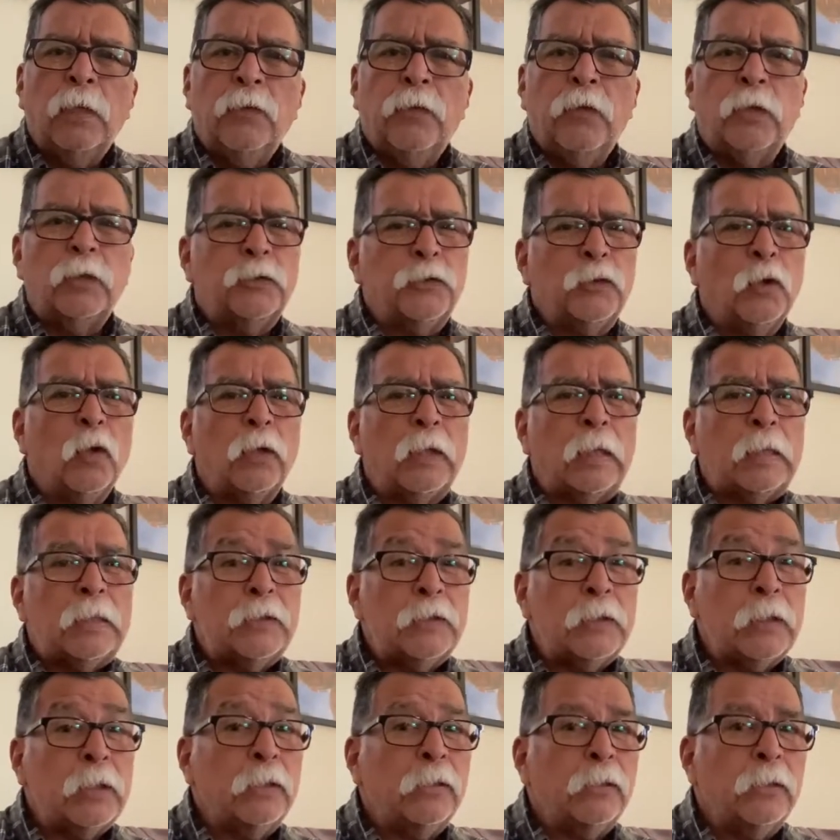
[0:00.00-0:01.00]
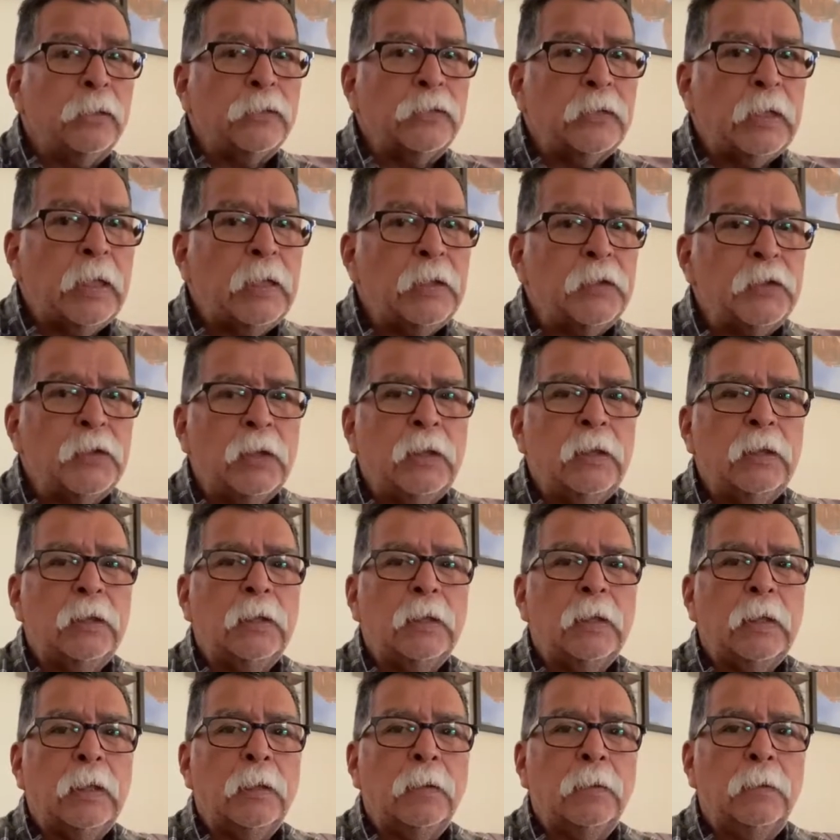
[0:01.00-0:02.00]
There's no
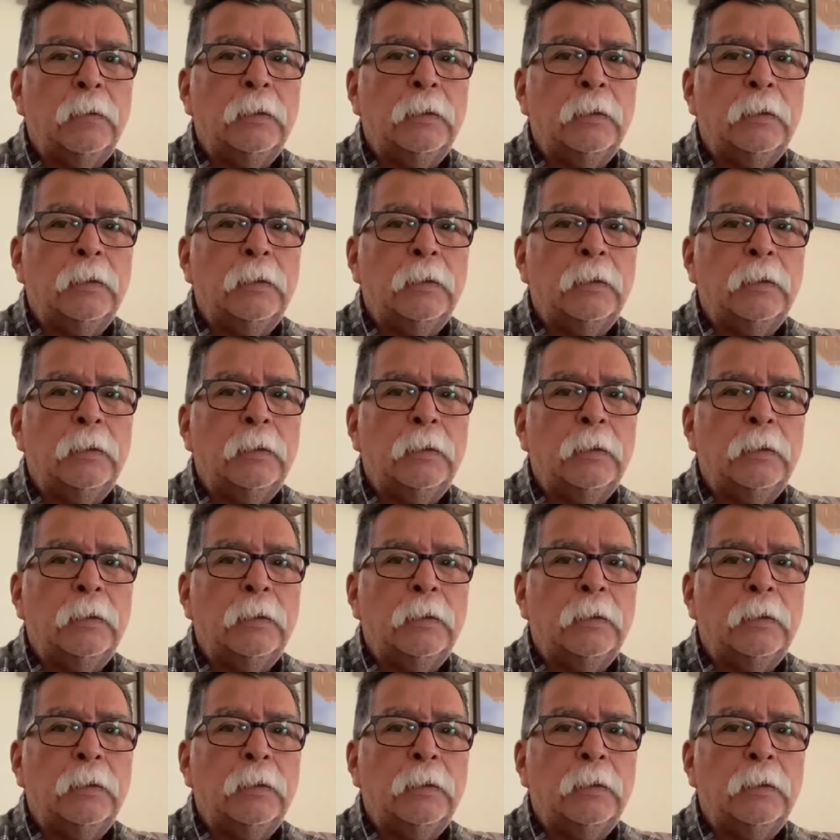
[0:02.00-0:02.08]
consideration.